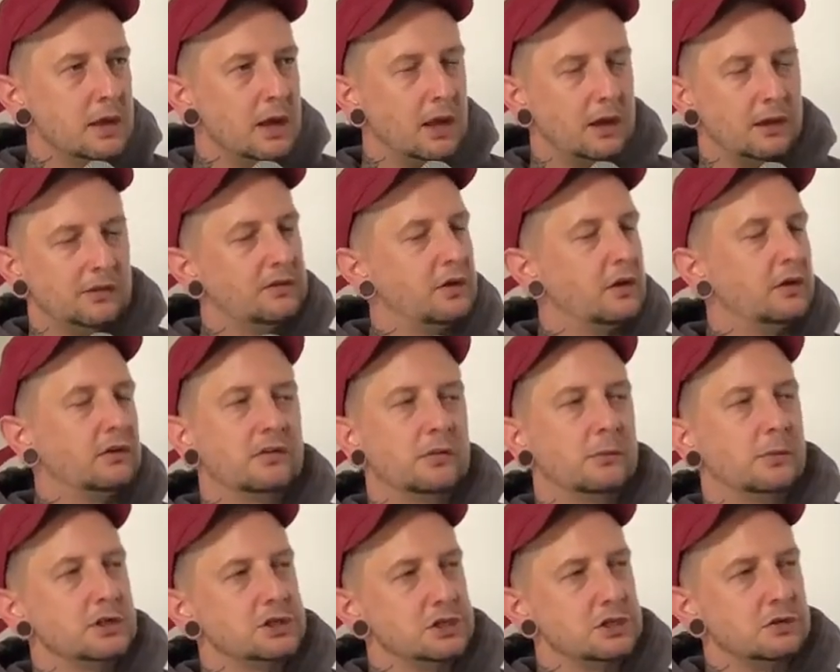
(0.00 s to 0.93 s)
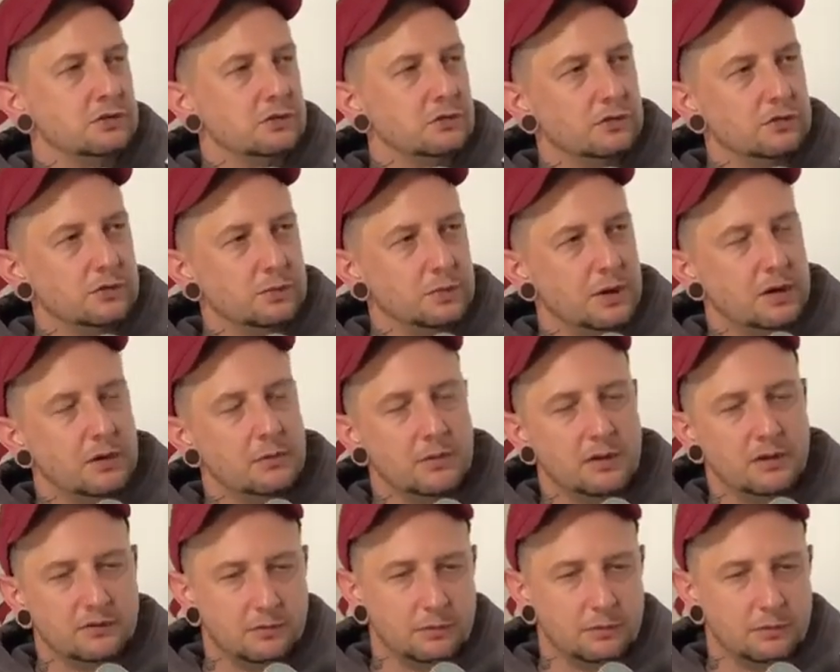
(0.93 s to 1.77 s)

And there's only so much you can do as a parent, man.